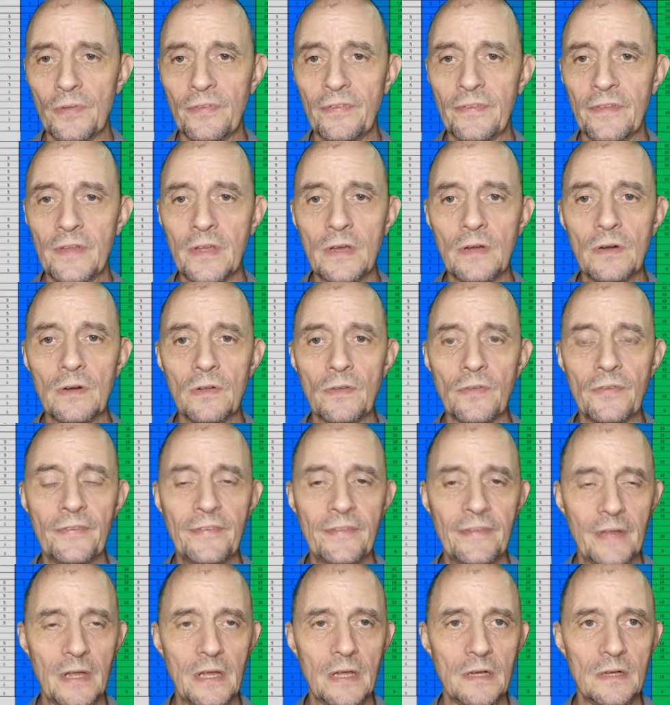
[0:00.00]
single
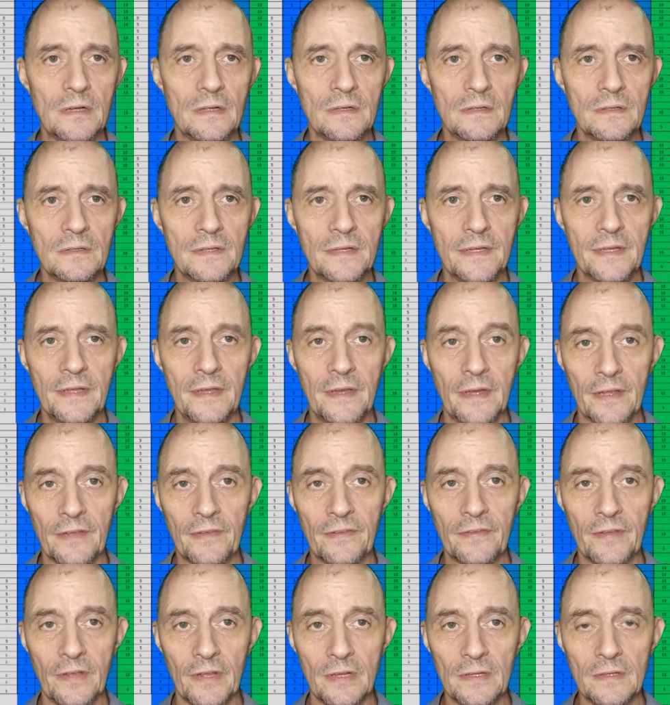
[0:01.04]
cell in
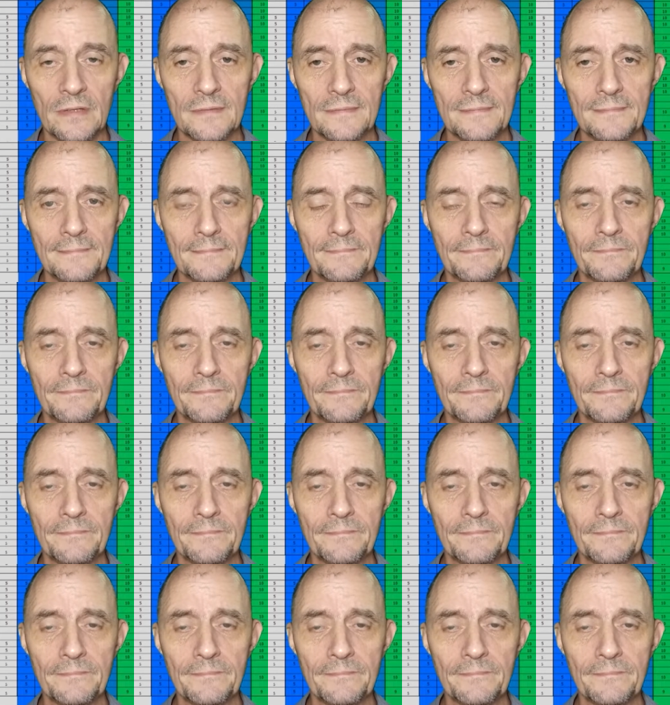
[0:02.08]
Excel.